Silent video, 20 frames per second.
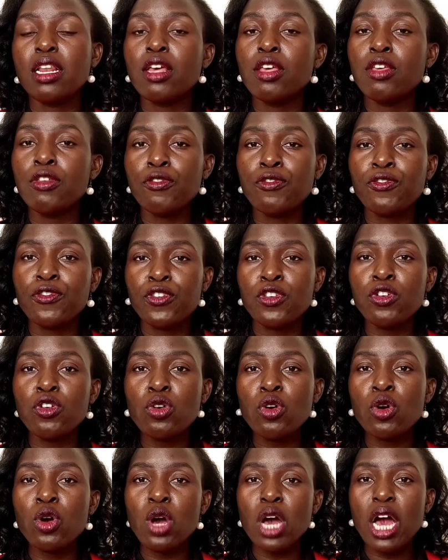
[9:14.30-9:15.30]
if
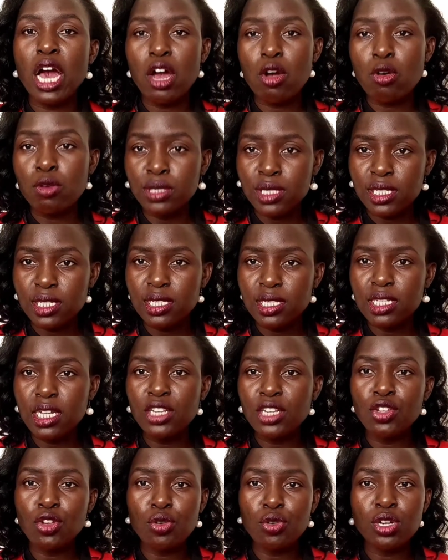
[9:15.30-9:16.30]
you are
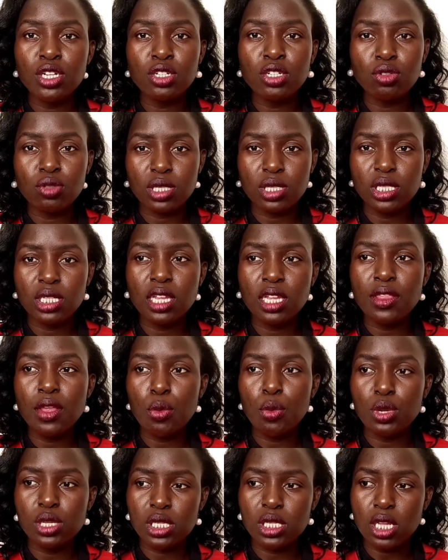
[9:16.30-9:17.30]
consistent, you're going to see the
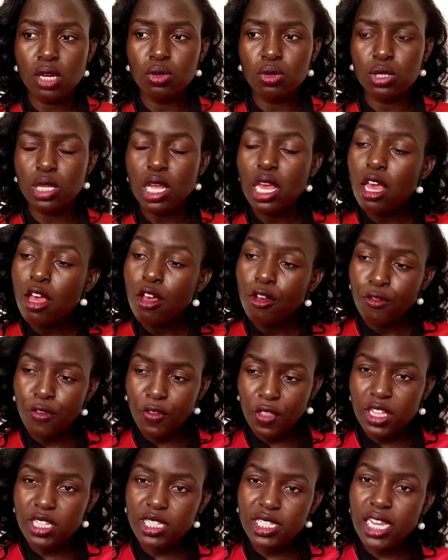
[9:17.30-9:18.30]
result. For
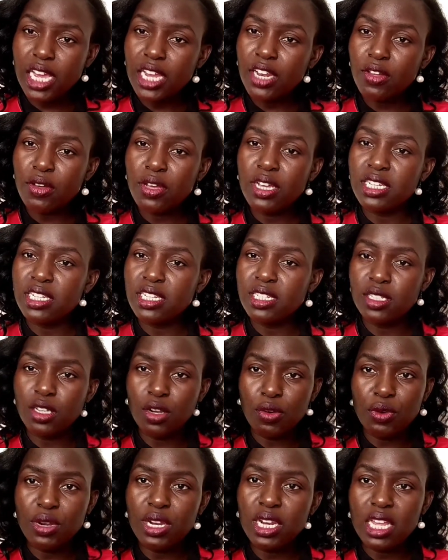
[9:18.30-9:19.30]
this channel, it is
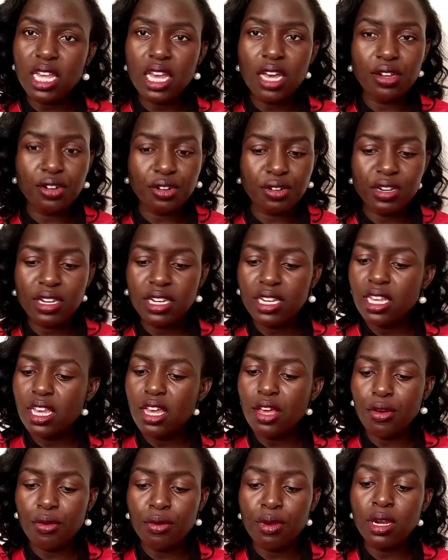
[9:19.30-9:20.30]

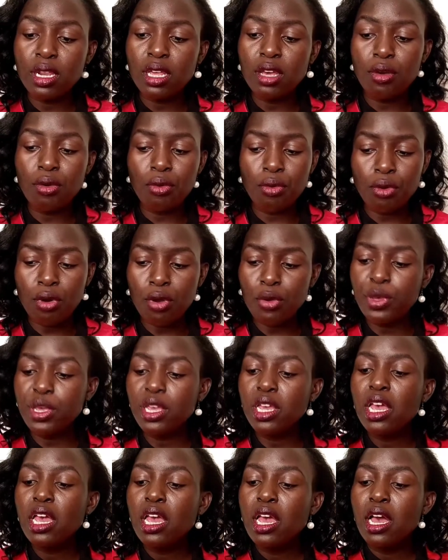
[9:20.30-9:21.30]
really growing.
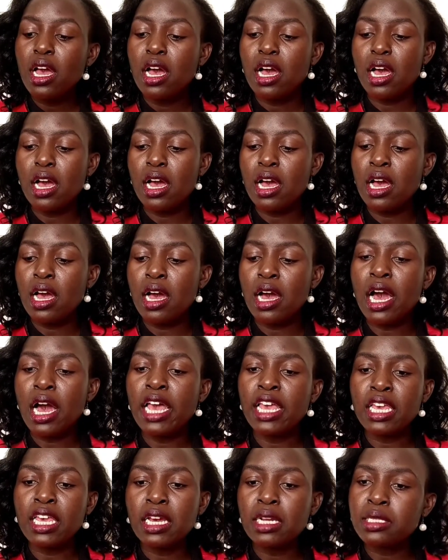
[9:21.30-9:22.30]

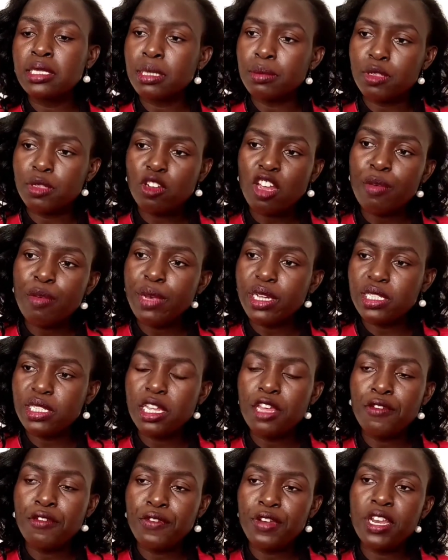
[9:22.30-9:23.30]
I get subscribers
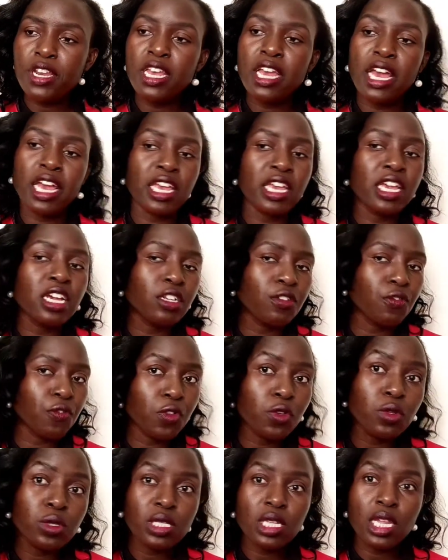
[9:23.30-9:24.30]
every day, I get
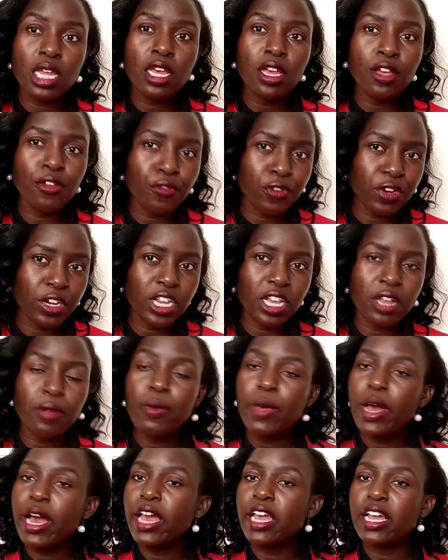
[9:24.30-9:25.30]
views every day.
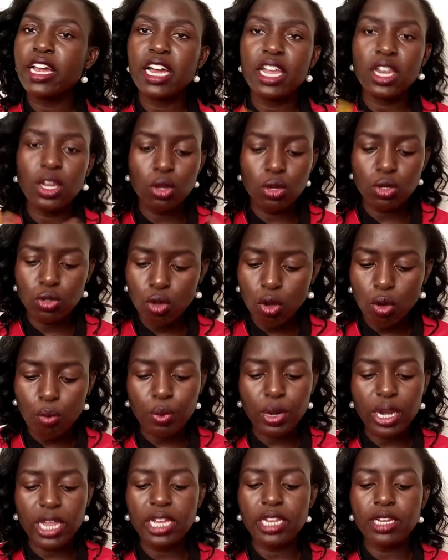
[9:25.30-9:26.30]
I cannot
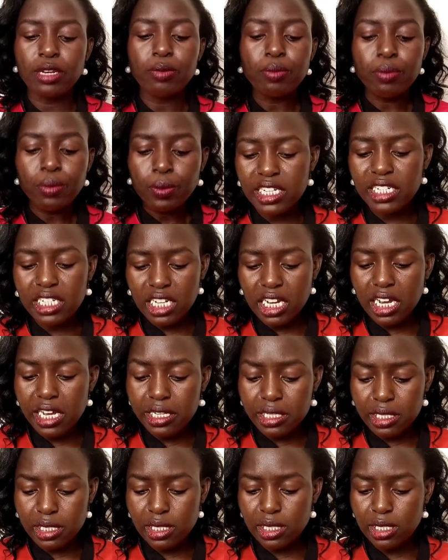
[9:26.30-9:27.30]
complain.
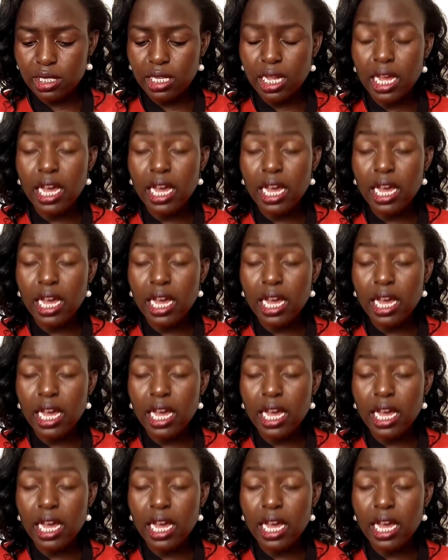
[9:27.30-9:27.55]
Because